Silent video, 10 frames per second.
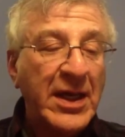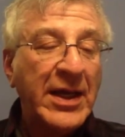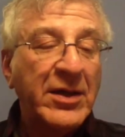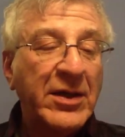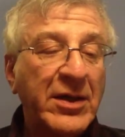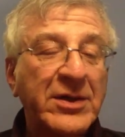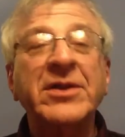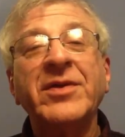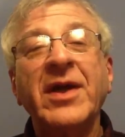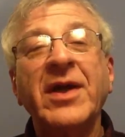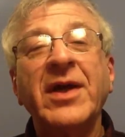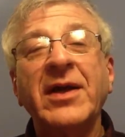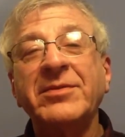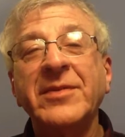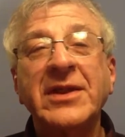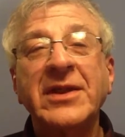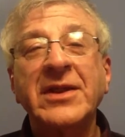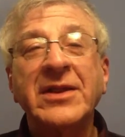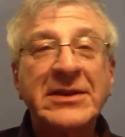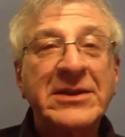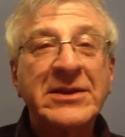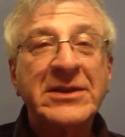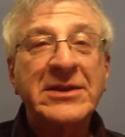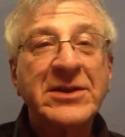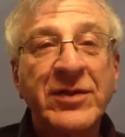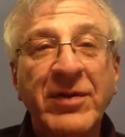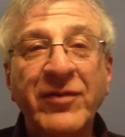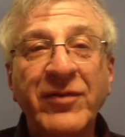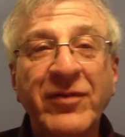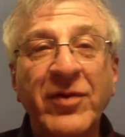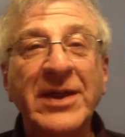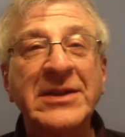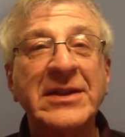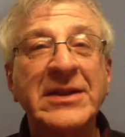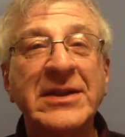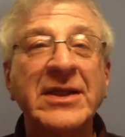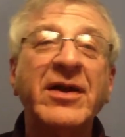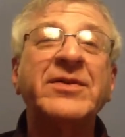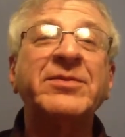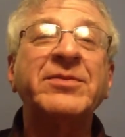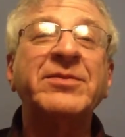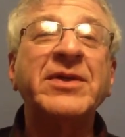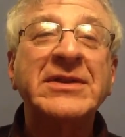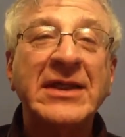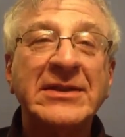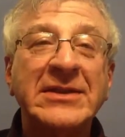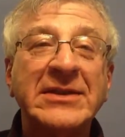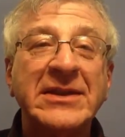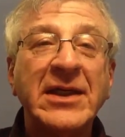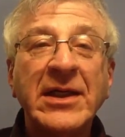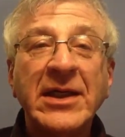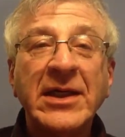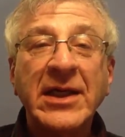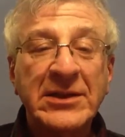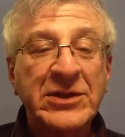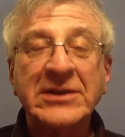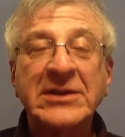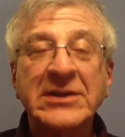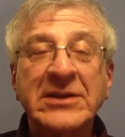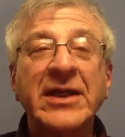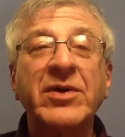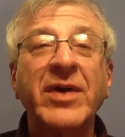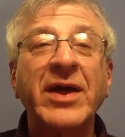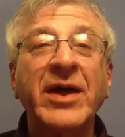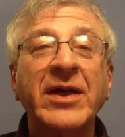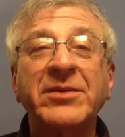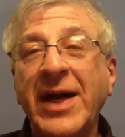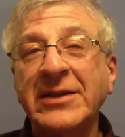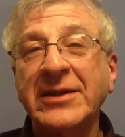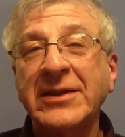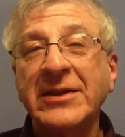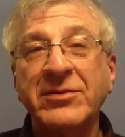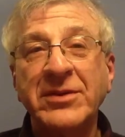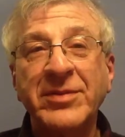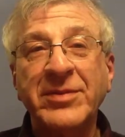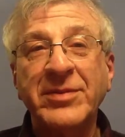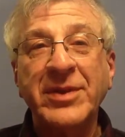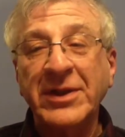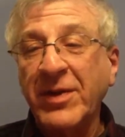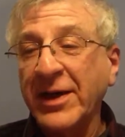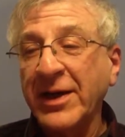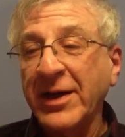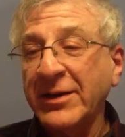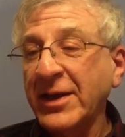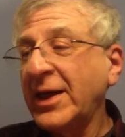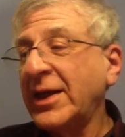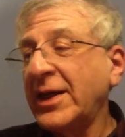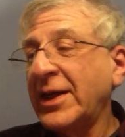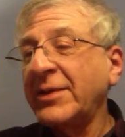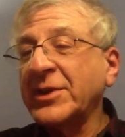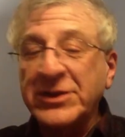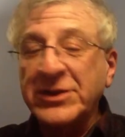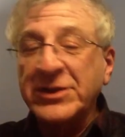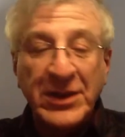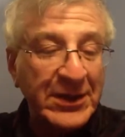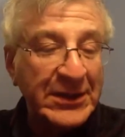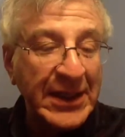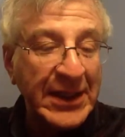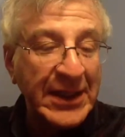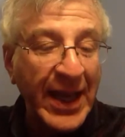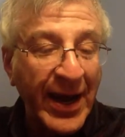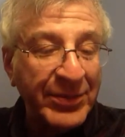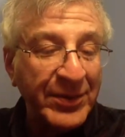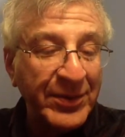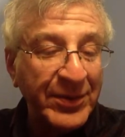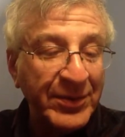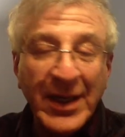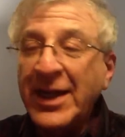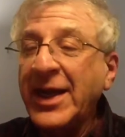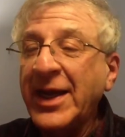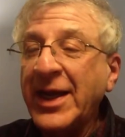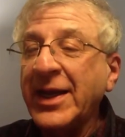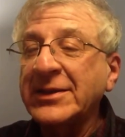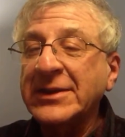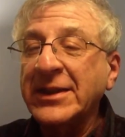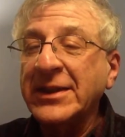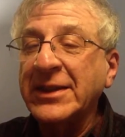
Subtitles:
And also, the license is good for 24 months, and then you have to be retested. It's just like what a regular pilot would be required. And I'm going to show you this app, and